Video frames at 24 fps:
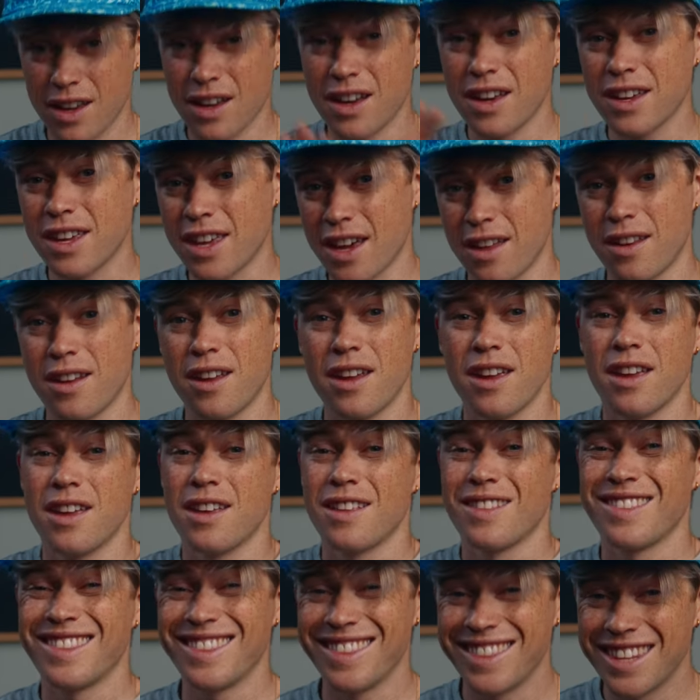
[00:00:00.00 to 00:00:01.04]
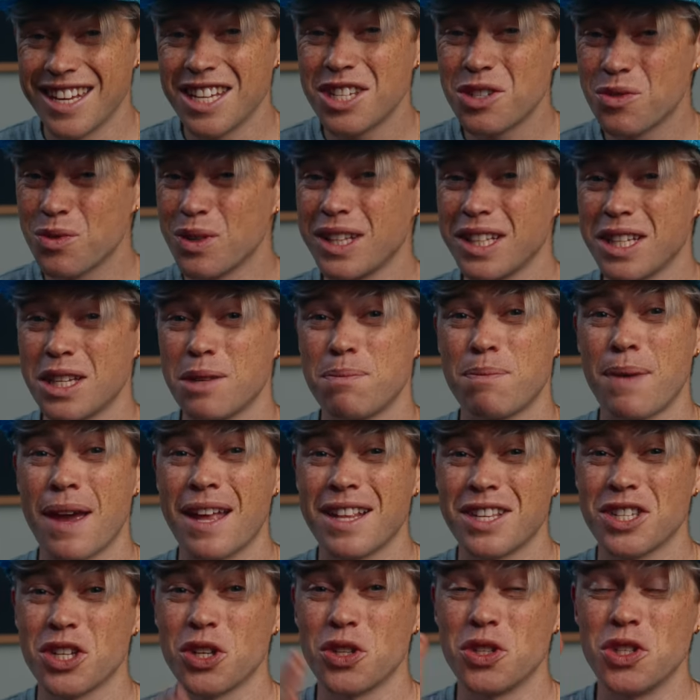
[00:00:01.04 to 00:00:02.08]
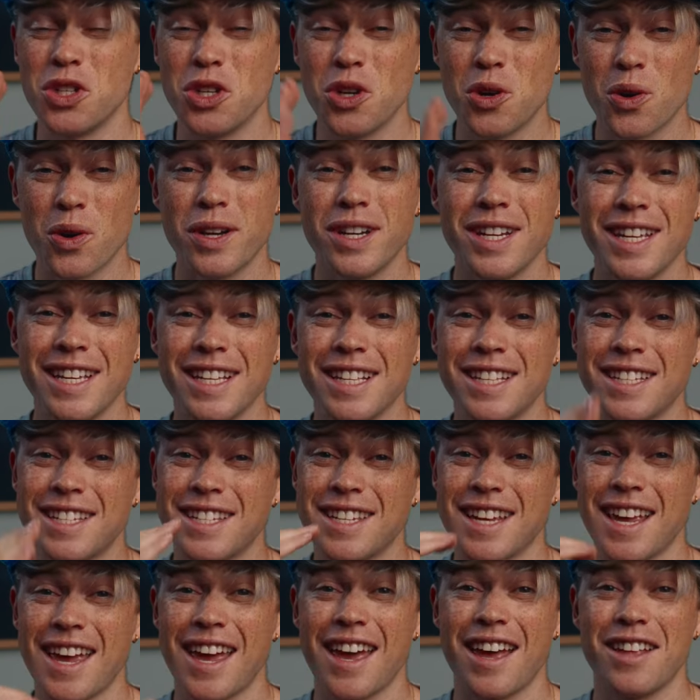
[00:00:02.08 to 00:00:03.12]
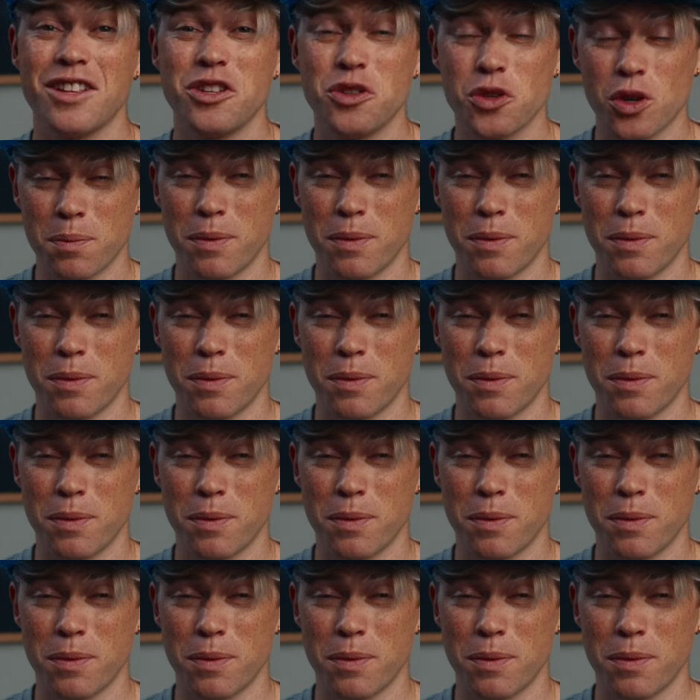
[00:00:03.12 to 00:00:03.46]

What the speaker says: Again, this really depends on your needs and your